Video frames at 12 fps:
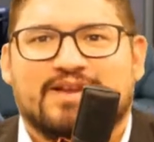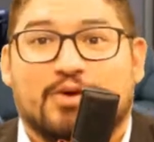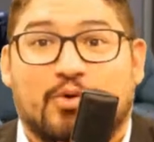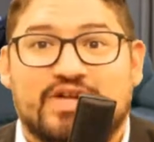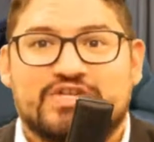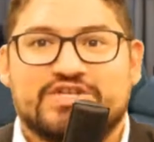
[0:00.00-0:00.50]

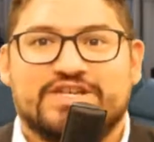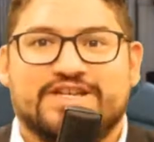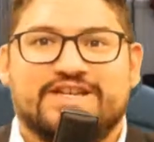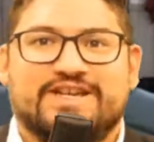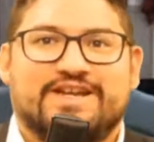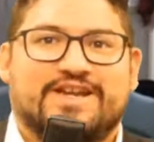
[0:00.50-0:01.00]
Question.
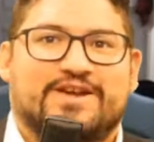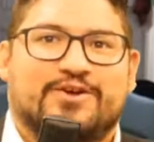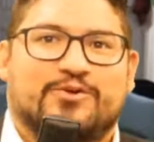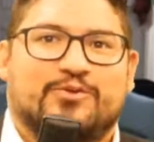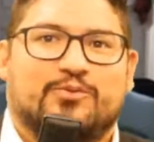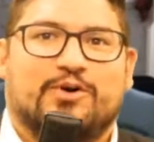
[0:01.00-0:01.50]

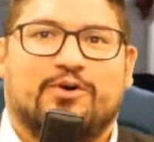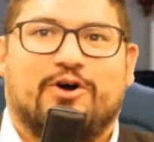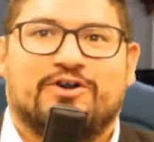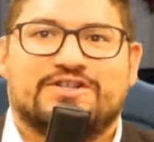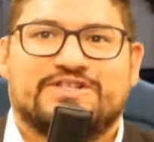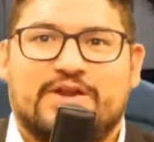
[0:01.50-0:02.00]
Will
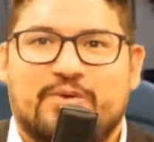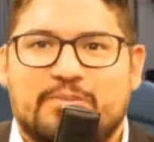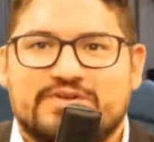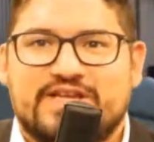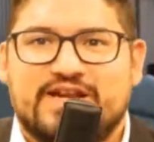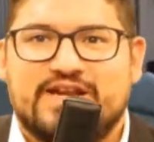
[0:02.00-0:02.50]
our state
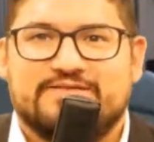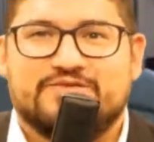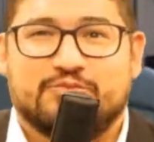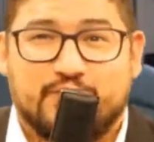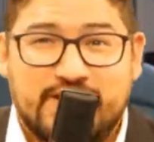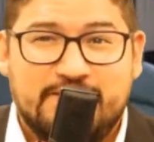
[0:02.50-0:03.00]
representatives
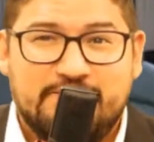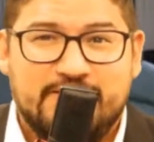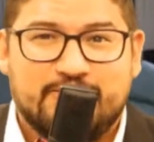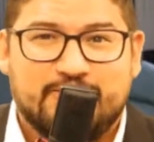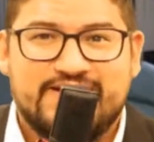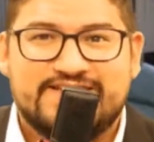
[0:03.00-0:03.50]
really be
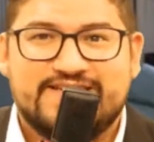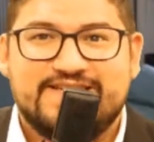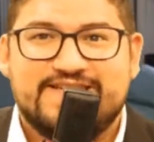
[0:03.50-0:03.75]
arrested